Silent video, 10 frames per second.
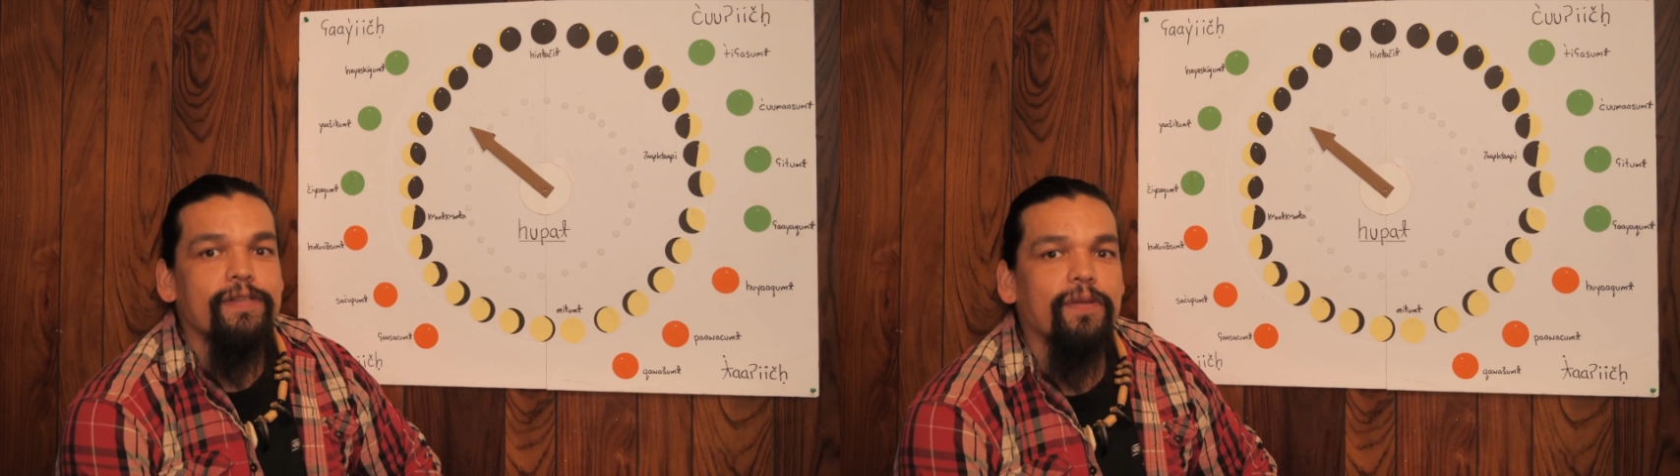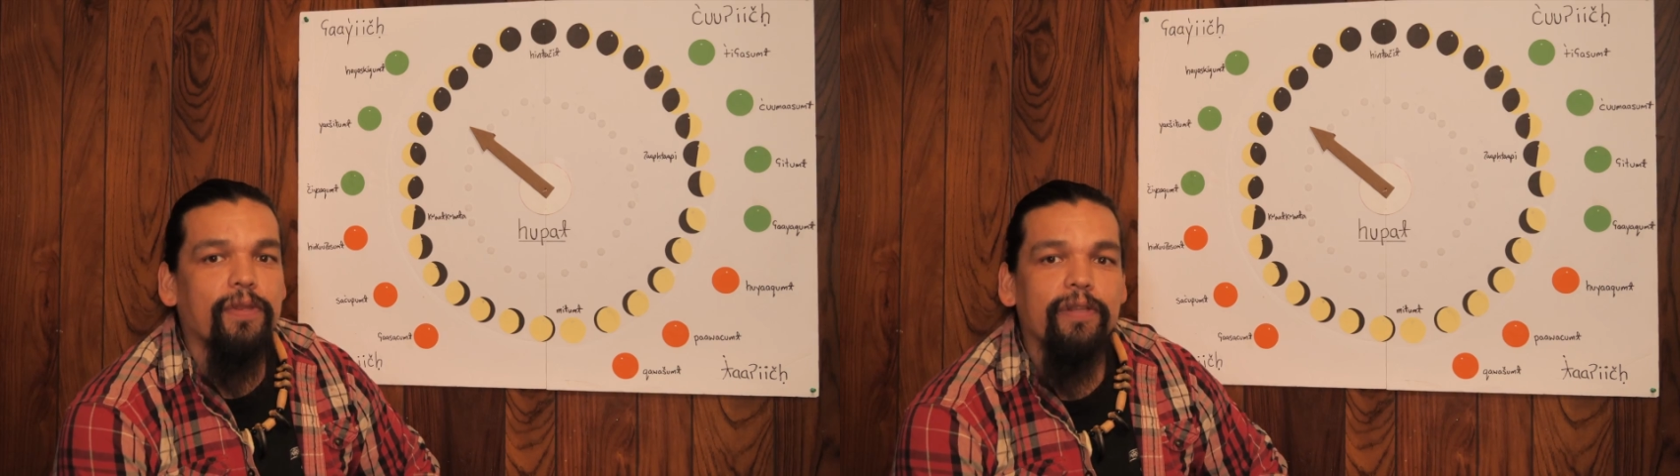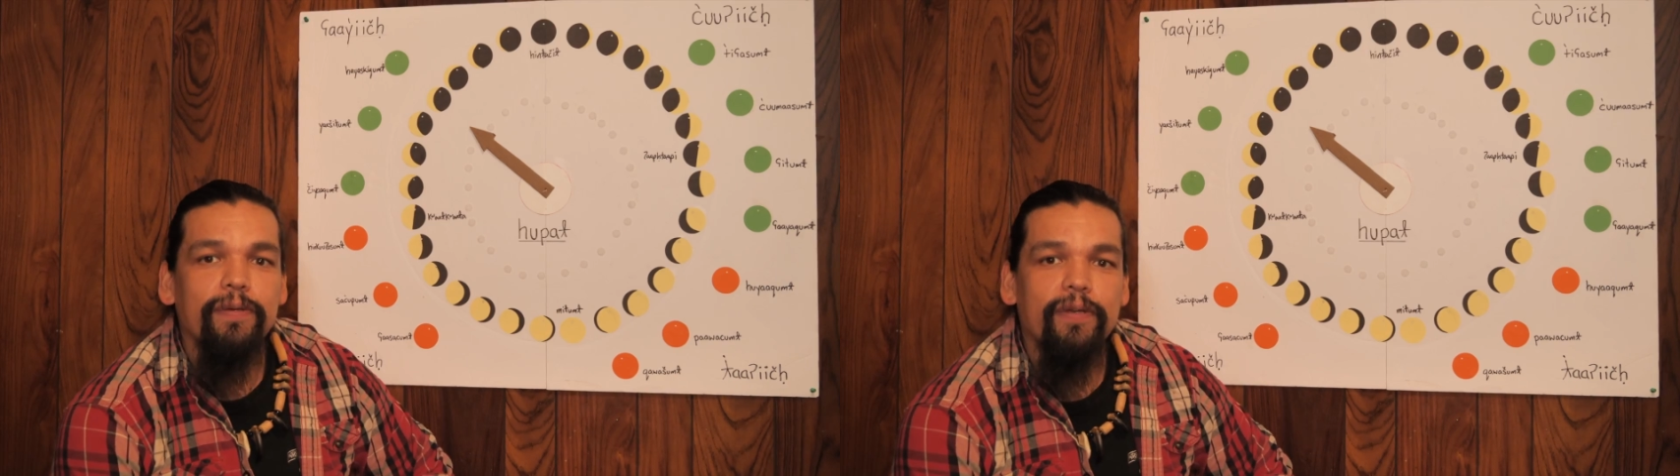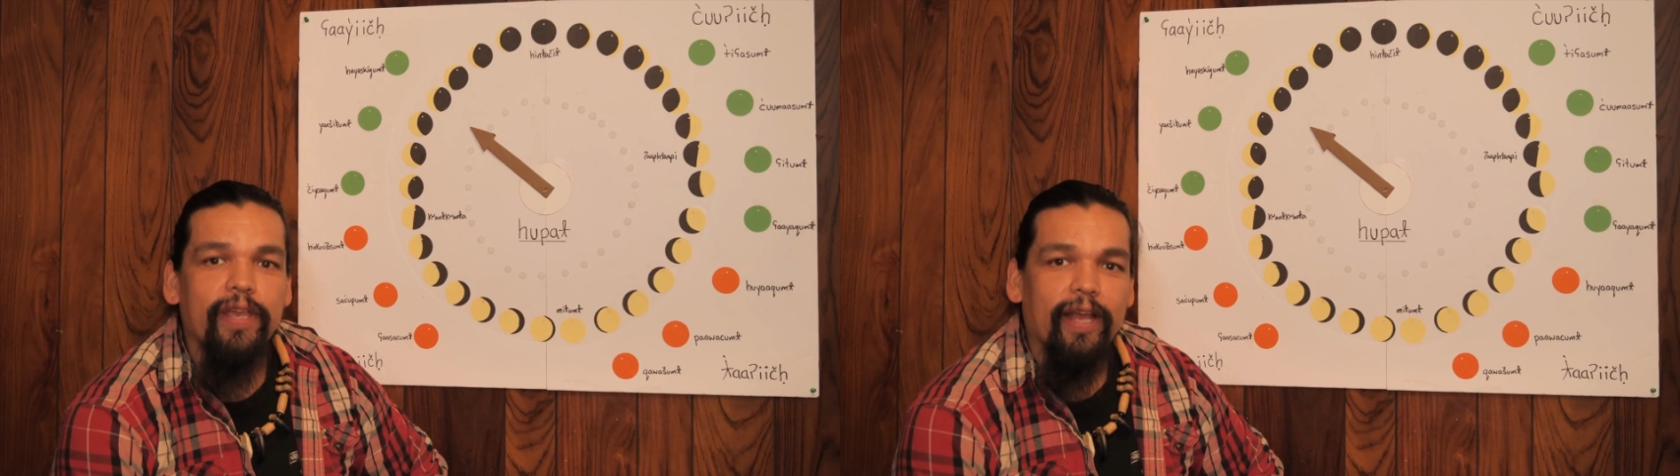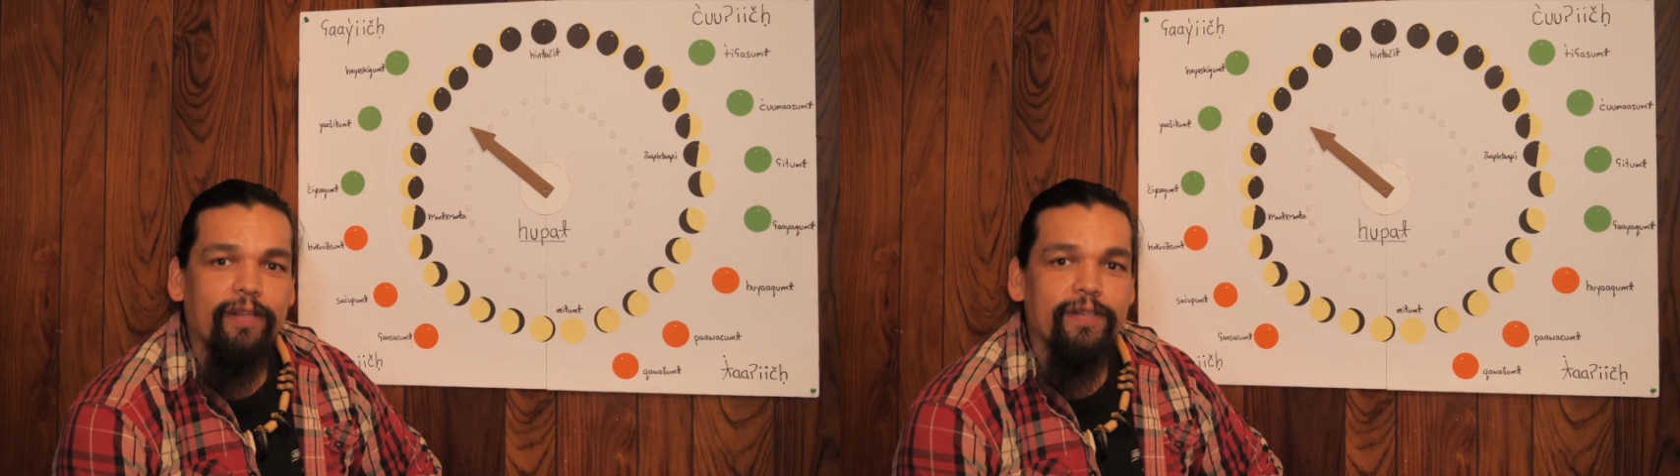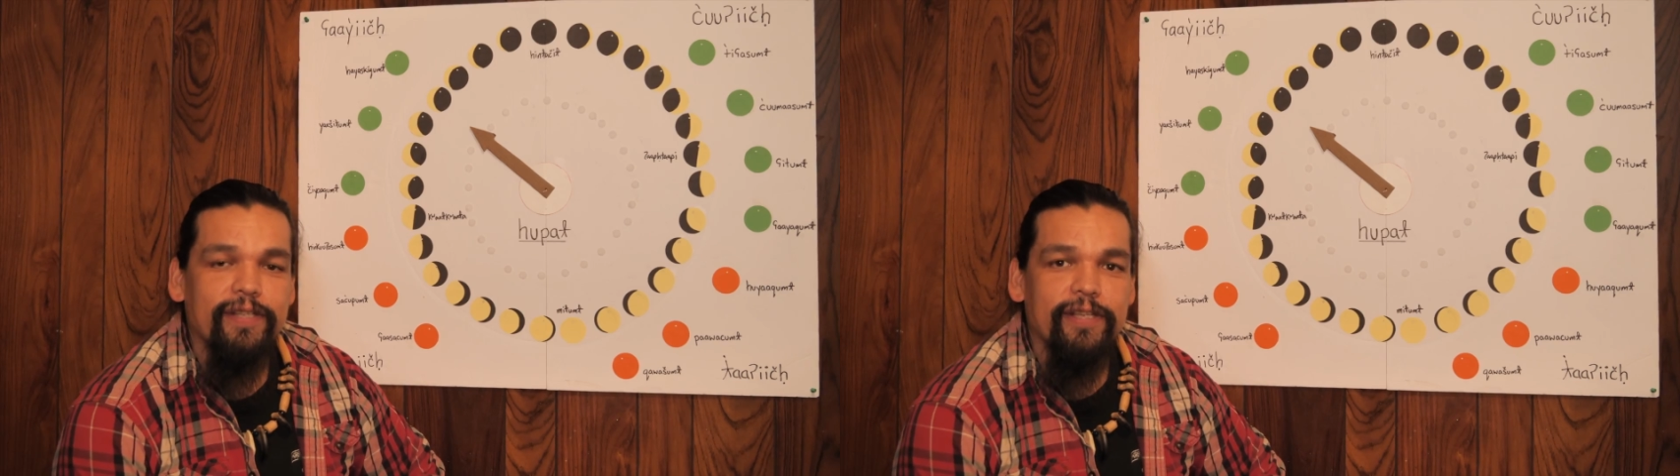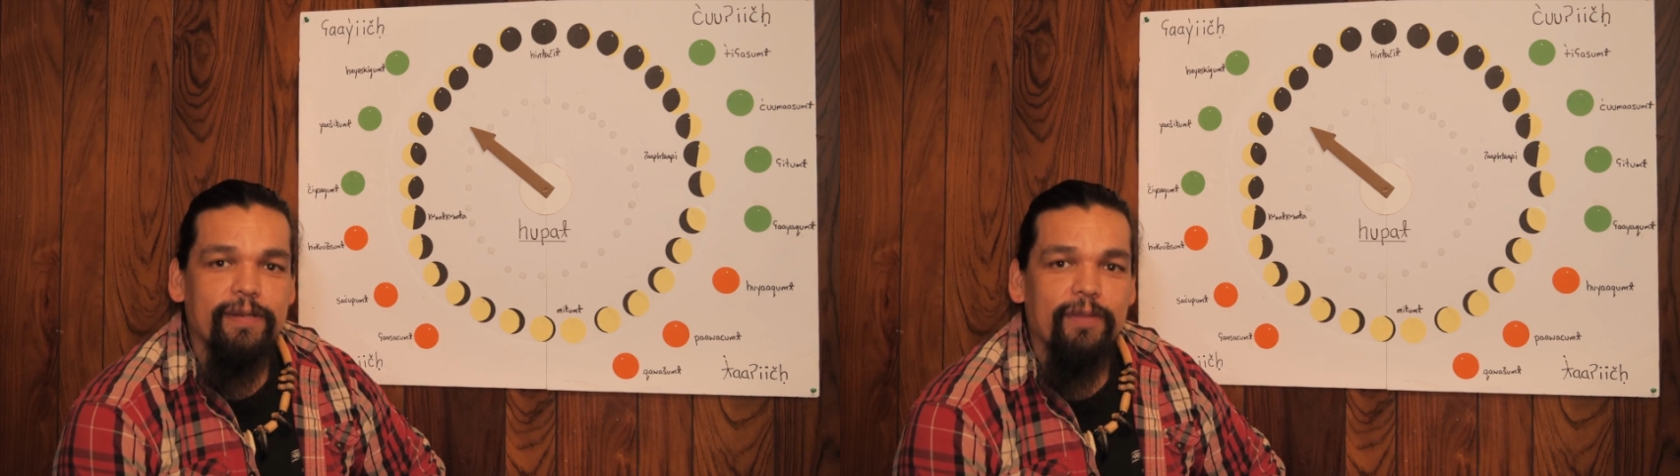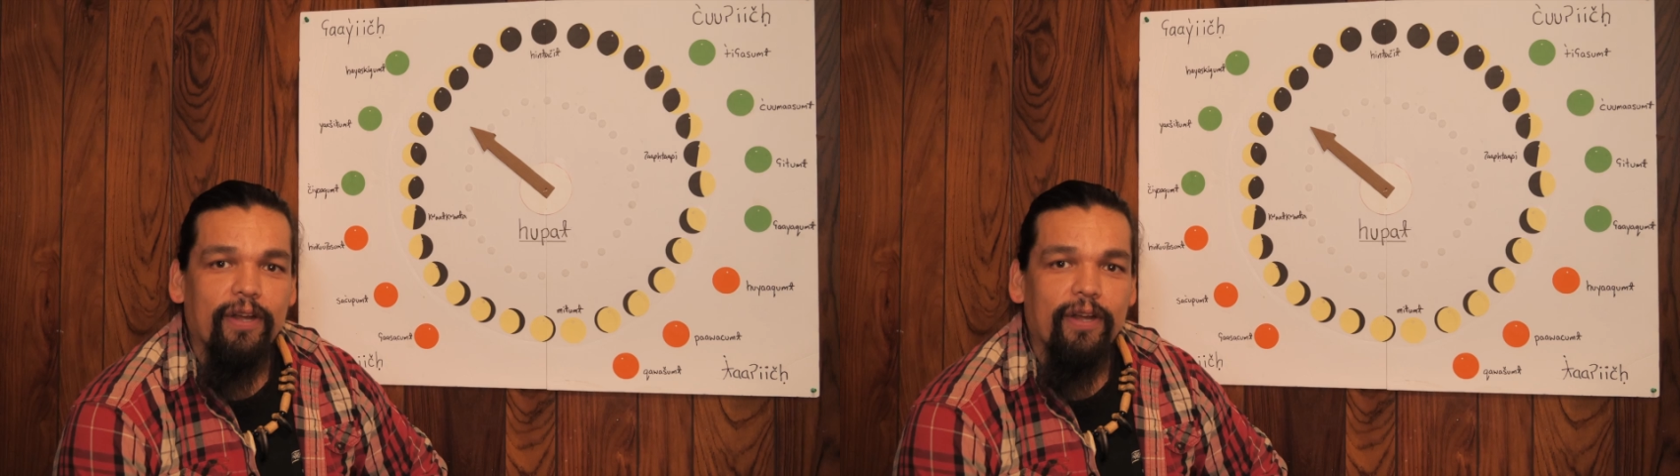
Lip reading: So the lunar calendar system